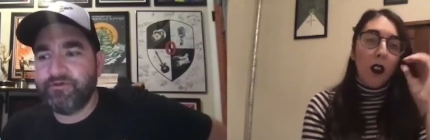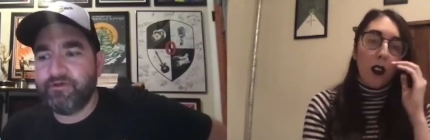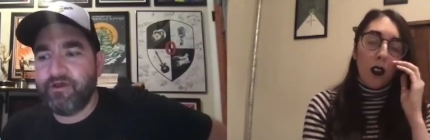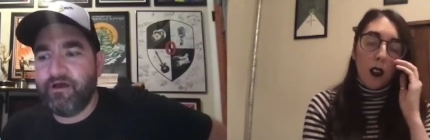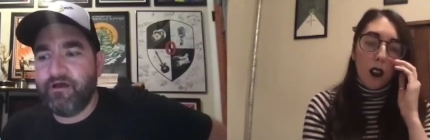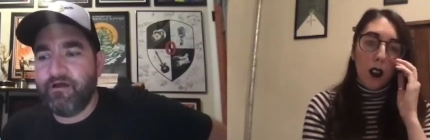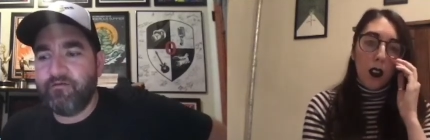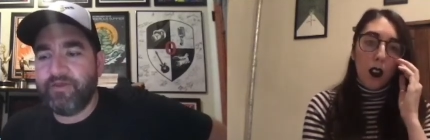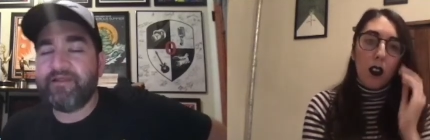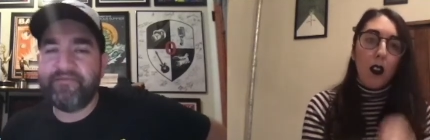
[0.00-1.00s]
Speaker 1: um and i
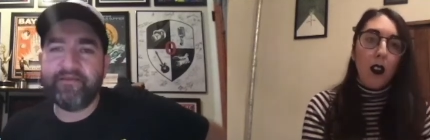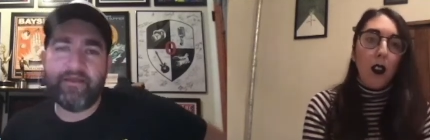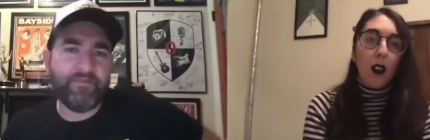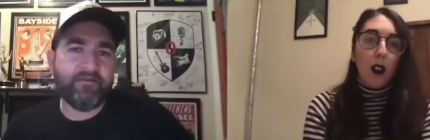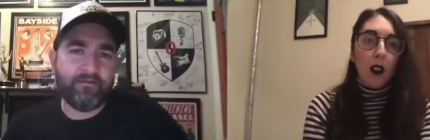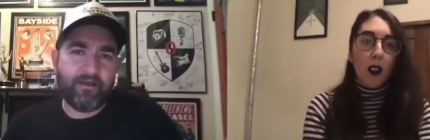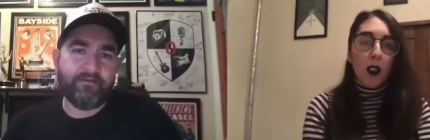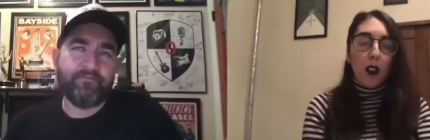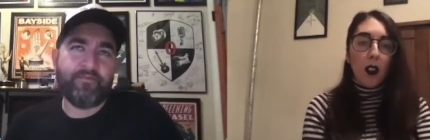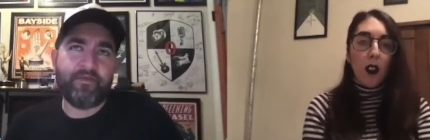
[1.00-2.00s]
think i mean i
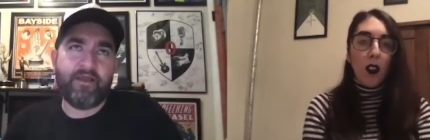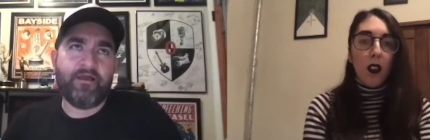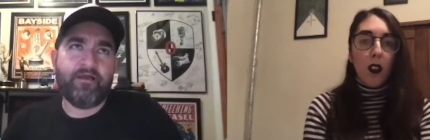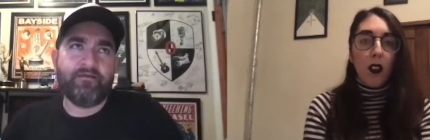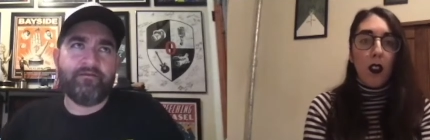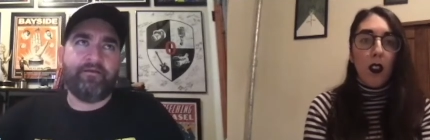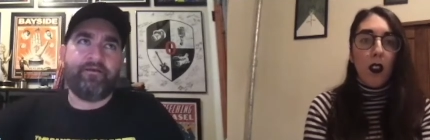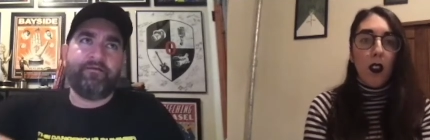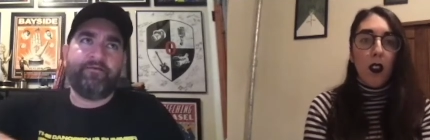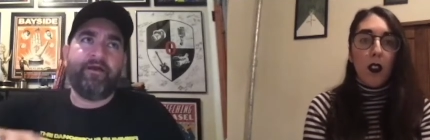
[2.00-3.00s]

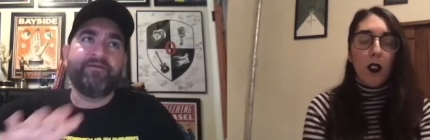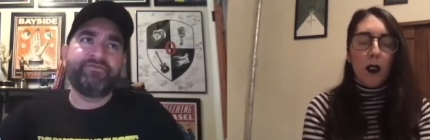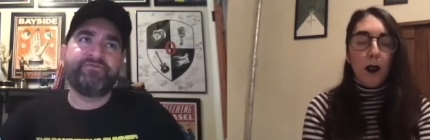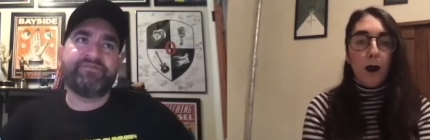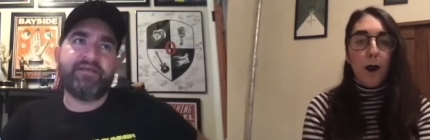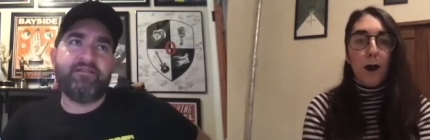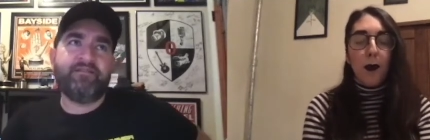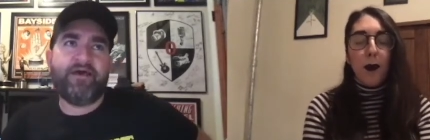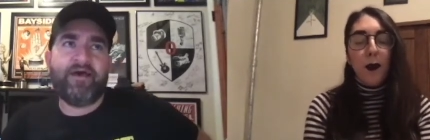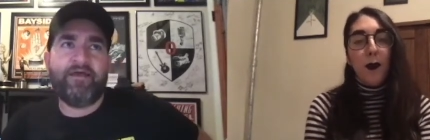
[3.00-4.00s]
i do say
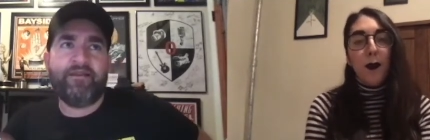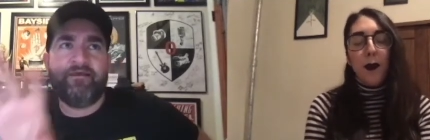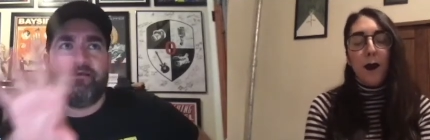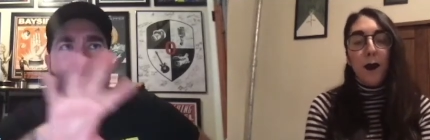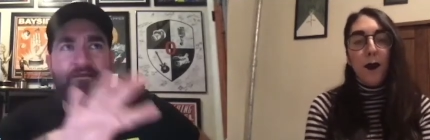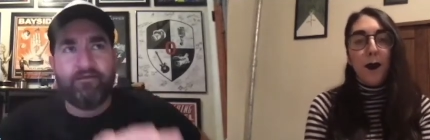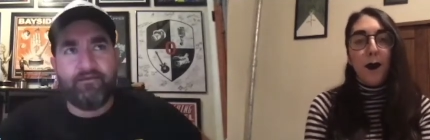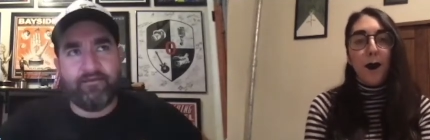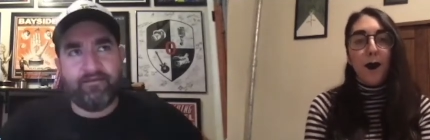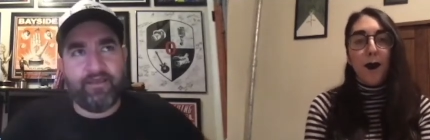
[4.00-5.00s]
that
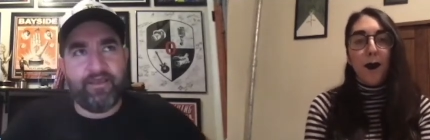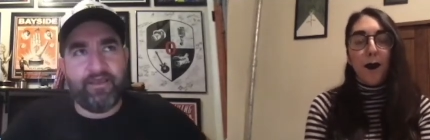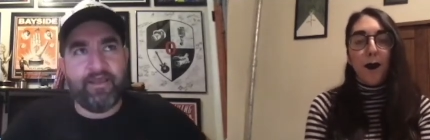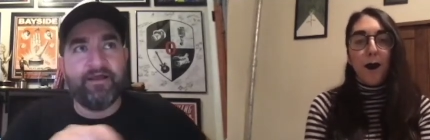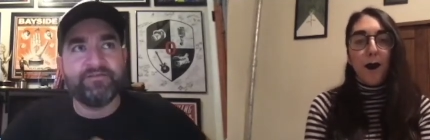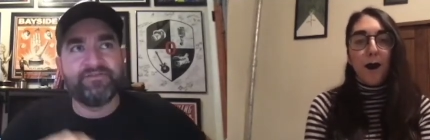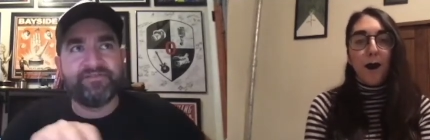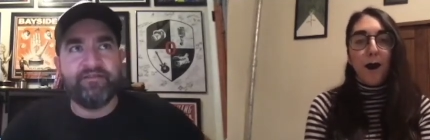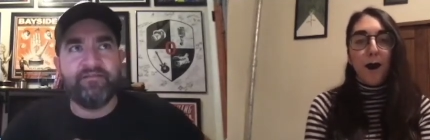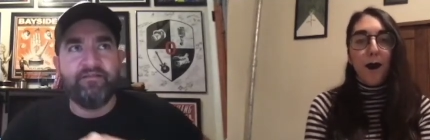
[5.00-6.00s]
and i also say
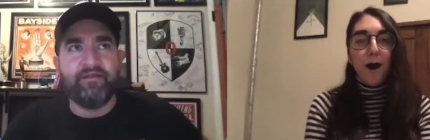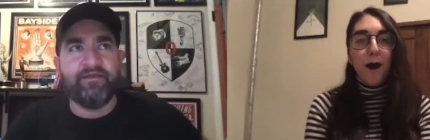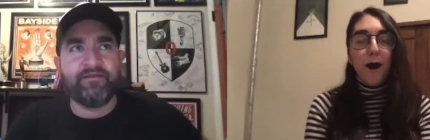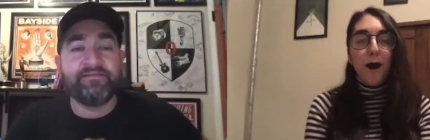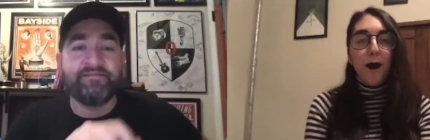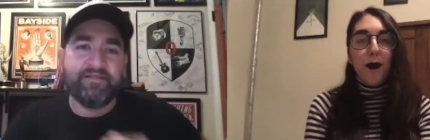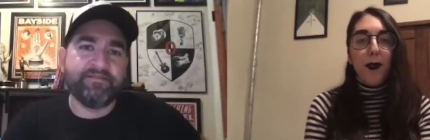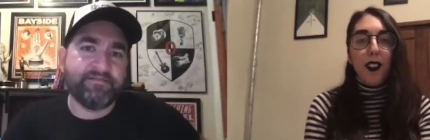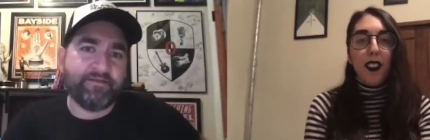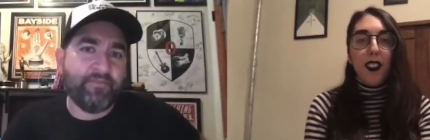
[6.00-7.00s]
that like since like
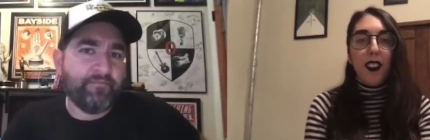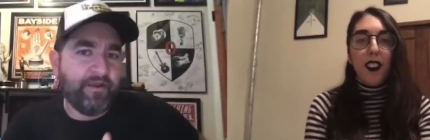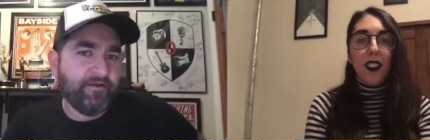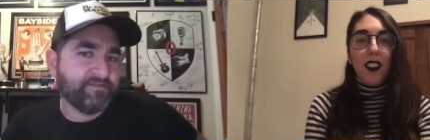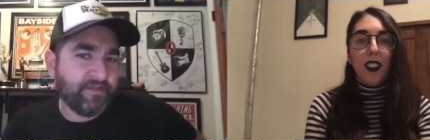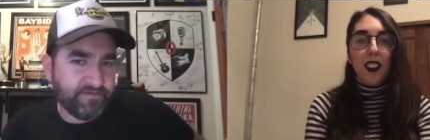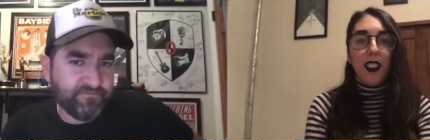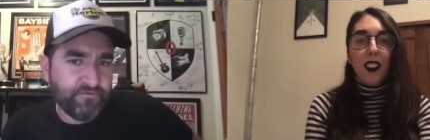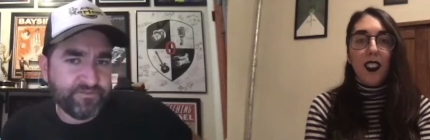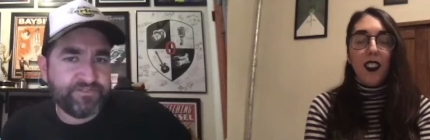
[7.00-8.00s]
my parents got
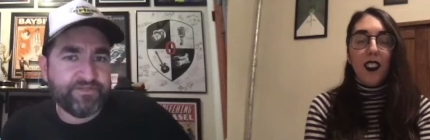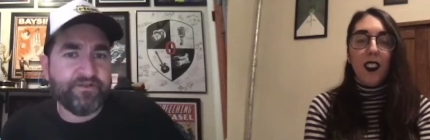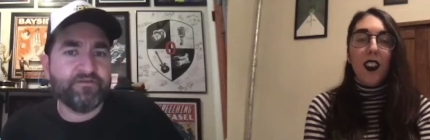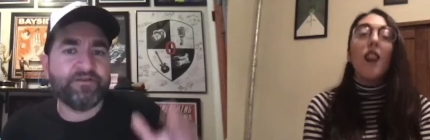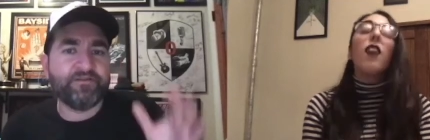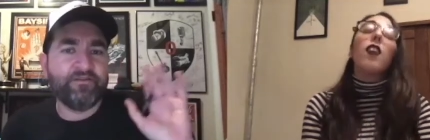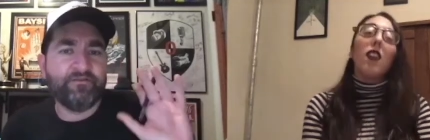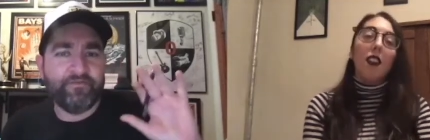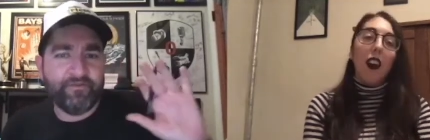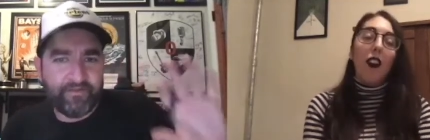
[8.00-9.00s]
divorced you know like the the
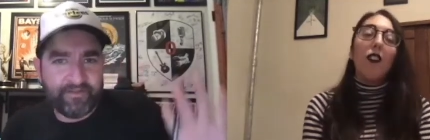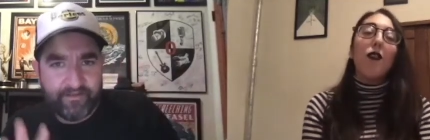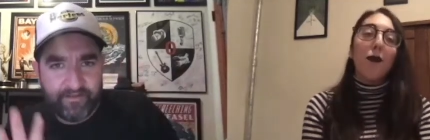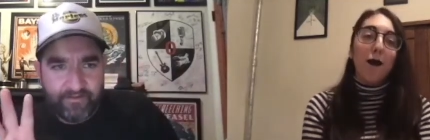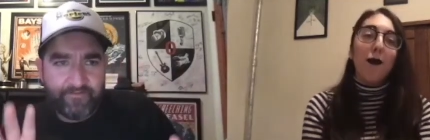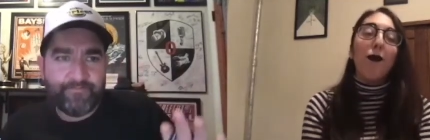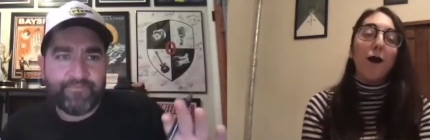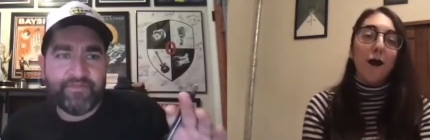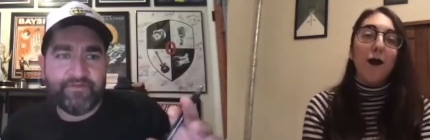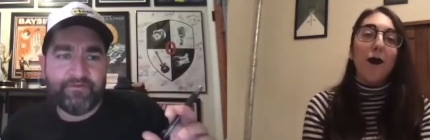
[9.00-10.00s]
like mm-hmm.
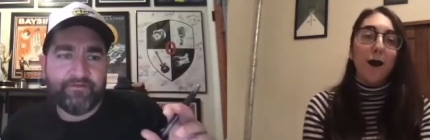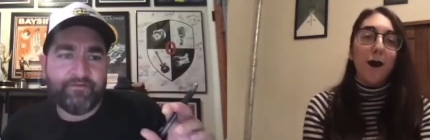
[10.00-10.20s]
the